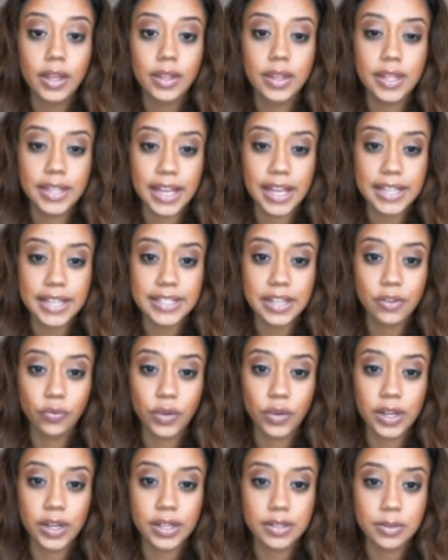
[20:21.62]
the next set of
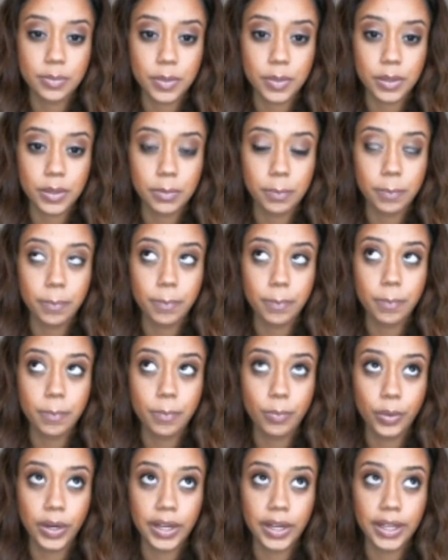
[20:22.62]
readings I'm going to
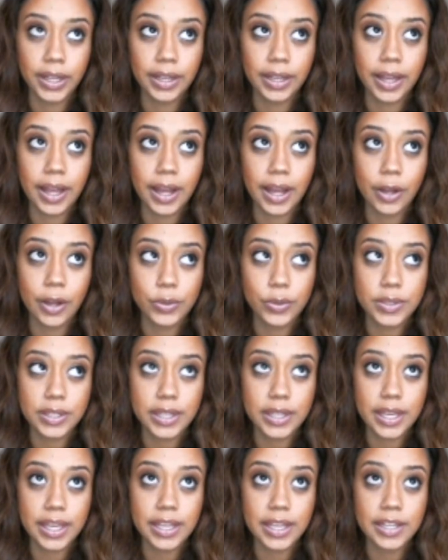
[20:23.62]
bring out
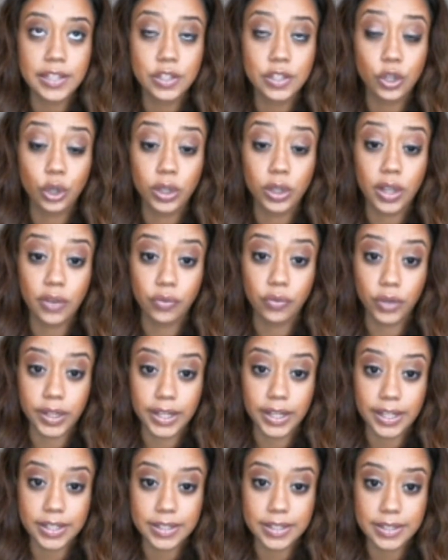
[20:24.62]
is your love
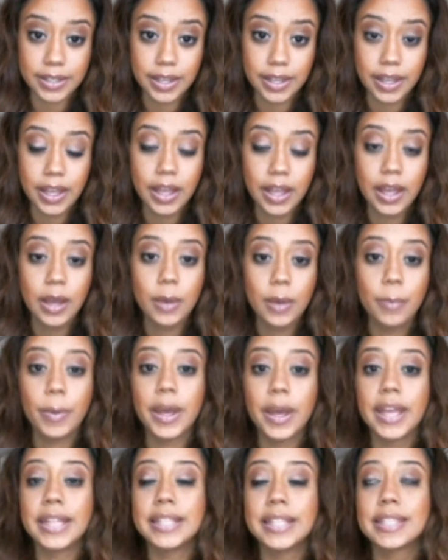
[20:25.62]
readings.
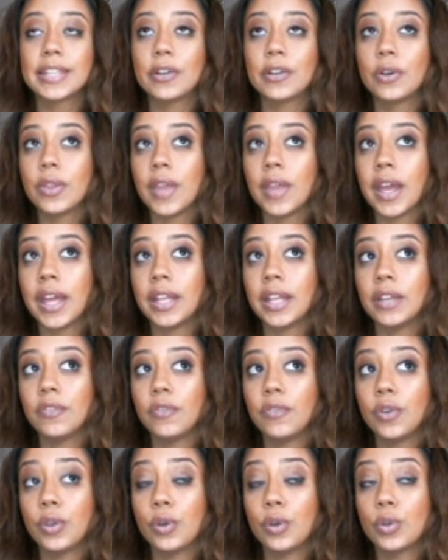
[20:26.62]
But until then,
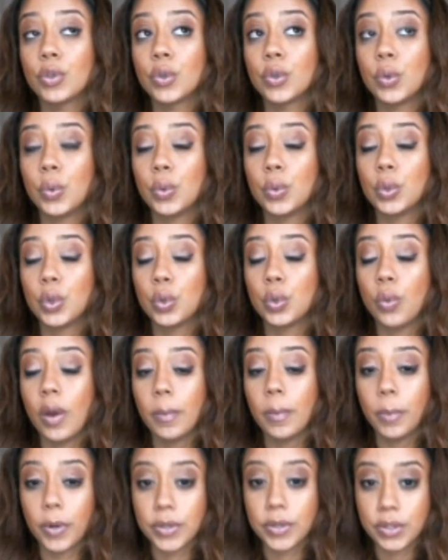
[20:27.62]
for those who do
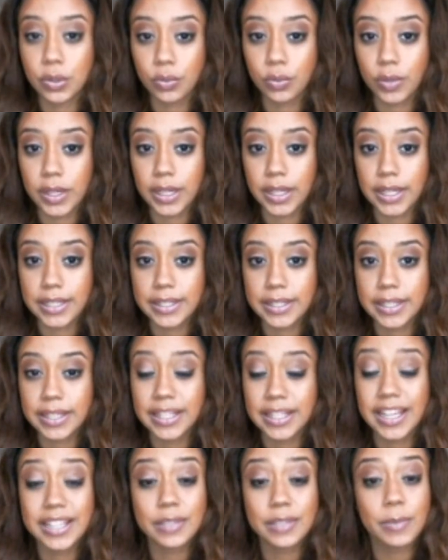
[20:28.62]
want personal readings,
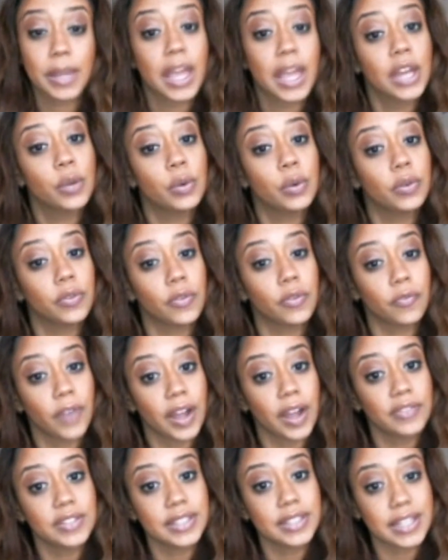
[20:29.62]
it takes me anywhere from
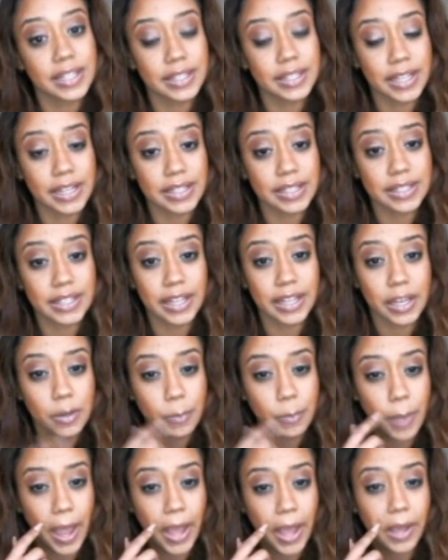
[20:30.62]
5 to 10 days to get
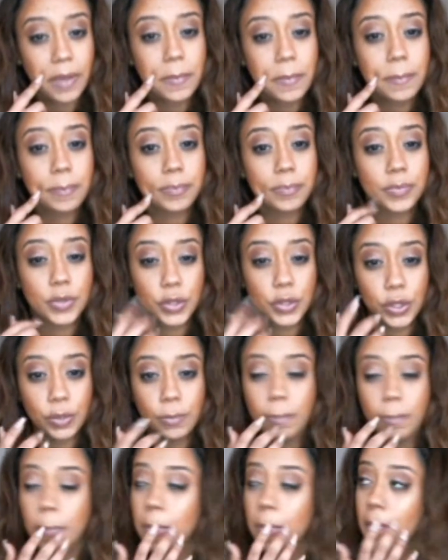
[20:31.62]
it back to you.